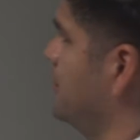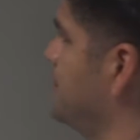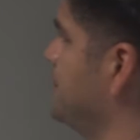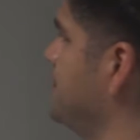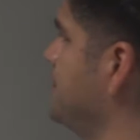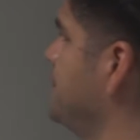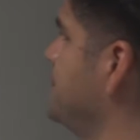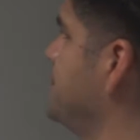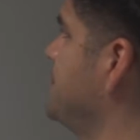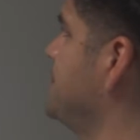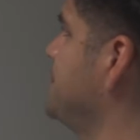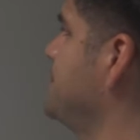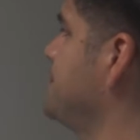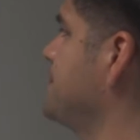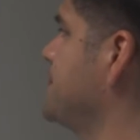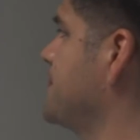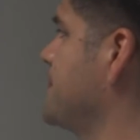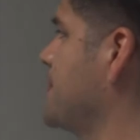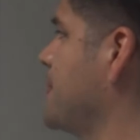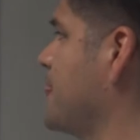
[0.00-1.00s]
depends.
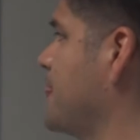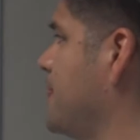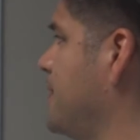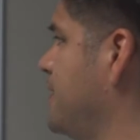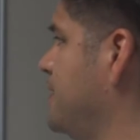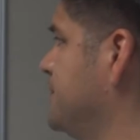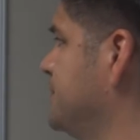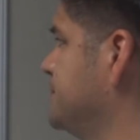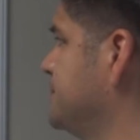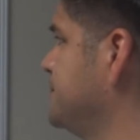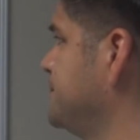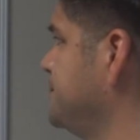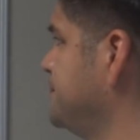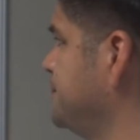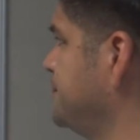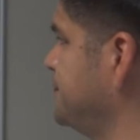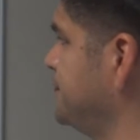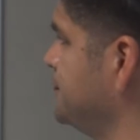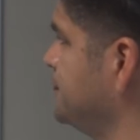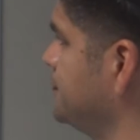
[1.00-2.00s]
I mean, if
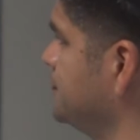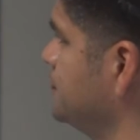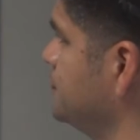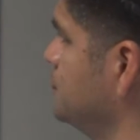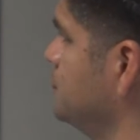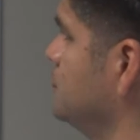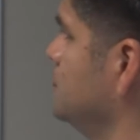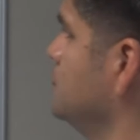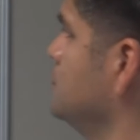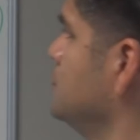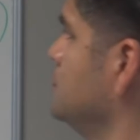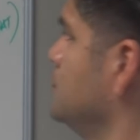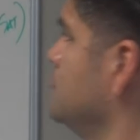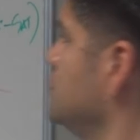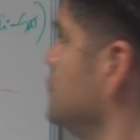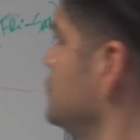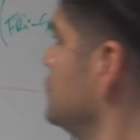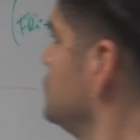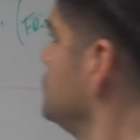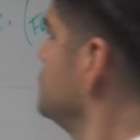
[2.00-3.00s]
South Carolina is the